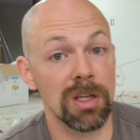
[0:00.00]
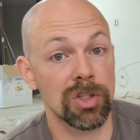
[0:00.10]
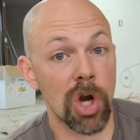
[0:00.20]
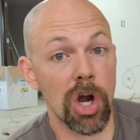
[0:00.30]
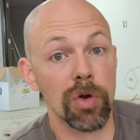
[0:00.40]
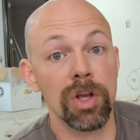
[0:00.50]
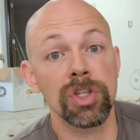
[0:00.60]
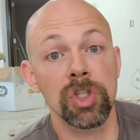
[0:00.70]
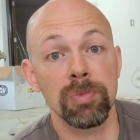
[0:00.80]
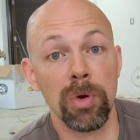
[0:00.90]

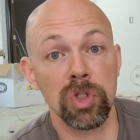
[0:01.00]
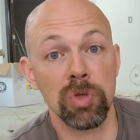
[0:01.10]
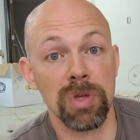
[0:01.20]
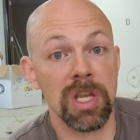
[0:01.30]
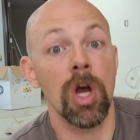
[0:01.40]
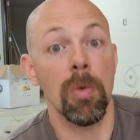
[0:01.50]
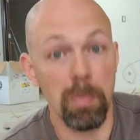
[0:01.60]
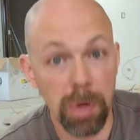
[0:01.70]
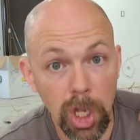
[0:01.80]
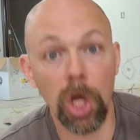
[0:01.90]
Tartarus is supposed to be
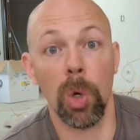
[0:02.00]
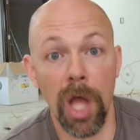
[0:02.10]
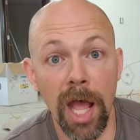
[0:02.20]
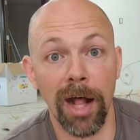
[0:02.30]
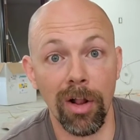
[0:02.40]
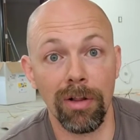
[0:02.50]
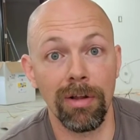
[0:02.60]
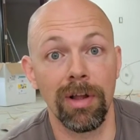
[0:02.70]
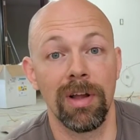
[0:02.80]
below hell.